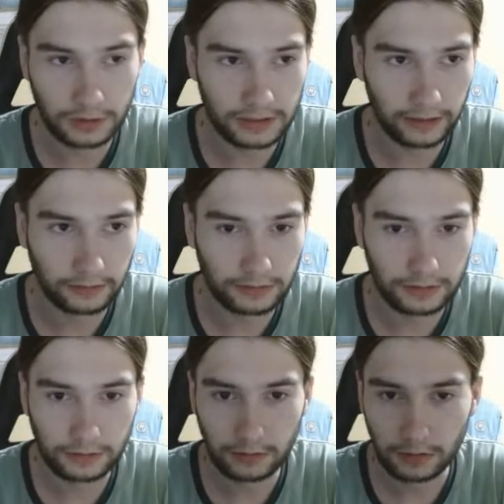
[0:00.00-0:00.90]

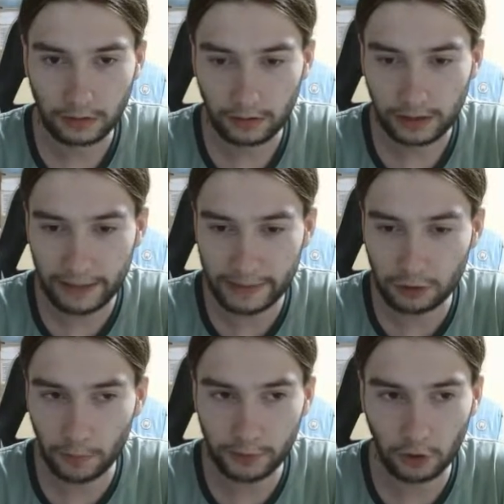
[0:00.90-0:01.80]
Seconds. Let me
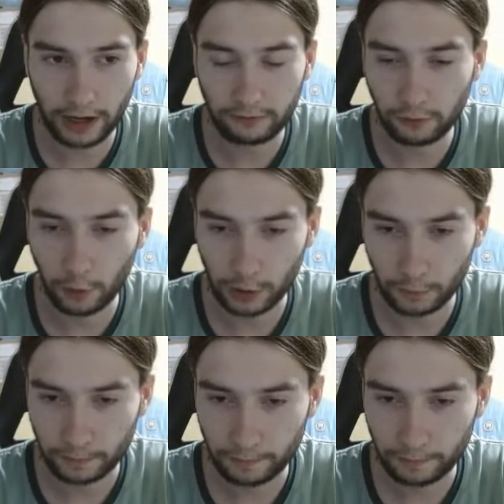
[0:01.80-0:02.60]
drop your link for you.